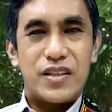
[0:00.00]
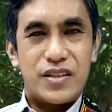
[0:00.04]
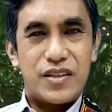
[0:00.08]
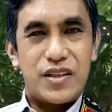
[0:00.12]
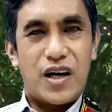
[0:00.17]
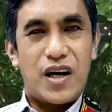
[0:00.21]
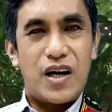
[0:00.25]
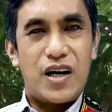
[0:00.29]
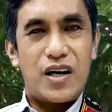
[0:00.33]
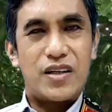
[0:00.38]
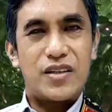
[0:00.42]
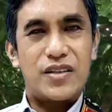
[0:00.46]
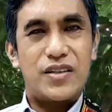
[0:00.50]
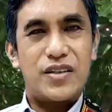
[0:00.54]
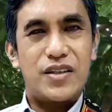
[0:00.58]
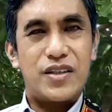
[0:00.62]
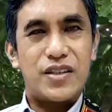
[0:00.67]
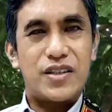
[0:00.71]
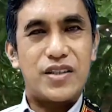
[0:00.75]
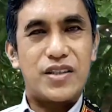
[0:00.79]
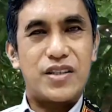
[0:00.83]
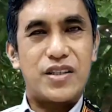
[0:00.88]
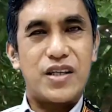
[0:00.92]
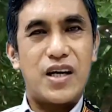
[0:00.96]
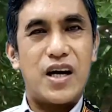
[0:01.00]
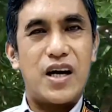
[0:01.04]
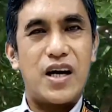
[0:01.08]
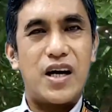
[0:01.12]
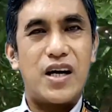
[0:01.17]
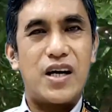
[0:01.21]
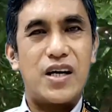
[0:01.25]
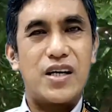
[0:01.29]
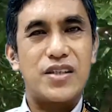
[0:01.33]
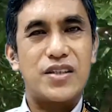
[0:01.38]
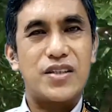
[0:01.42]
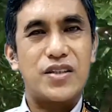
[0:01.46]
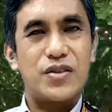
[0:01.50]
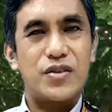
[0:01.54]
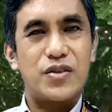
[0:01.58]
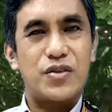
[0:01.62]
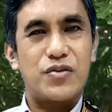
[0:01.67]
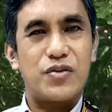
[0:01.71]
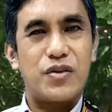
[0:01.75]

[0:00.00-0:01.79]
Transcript: Darkness starts to